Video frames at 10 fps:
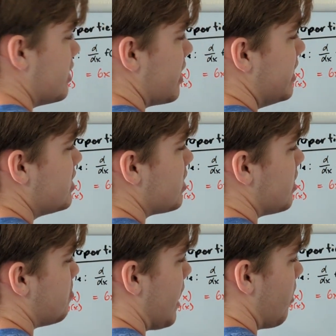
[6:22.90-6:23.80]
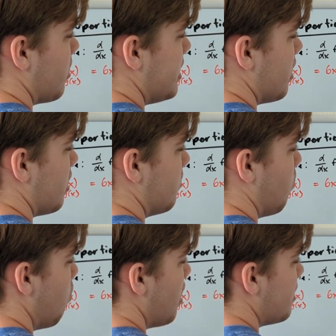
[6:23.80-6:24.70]
there is a power here
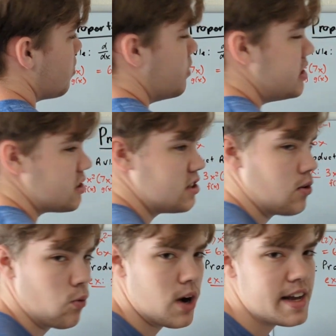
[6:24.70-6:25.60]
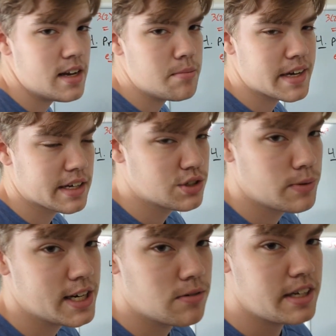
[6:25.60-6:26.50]
of 1. We just don't write it because
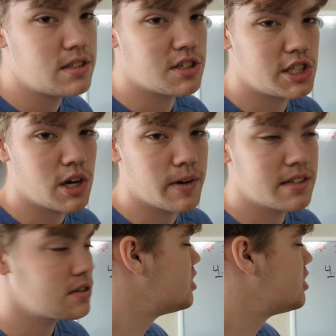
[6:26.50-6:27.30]
we don't need to show it.